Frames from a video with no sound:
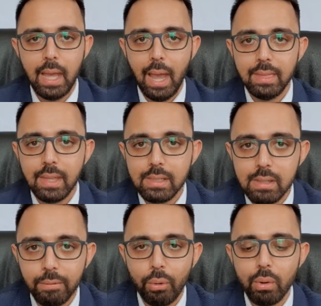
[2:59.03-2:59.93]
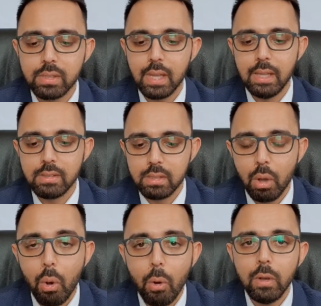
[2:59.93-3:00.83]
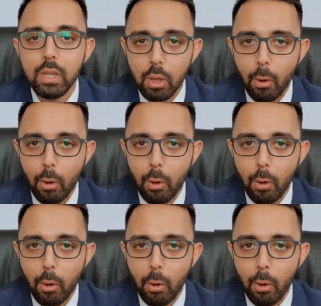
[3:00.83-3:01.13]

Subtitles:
and that divorce is the only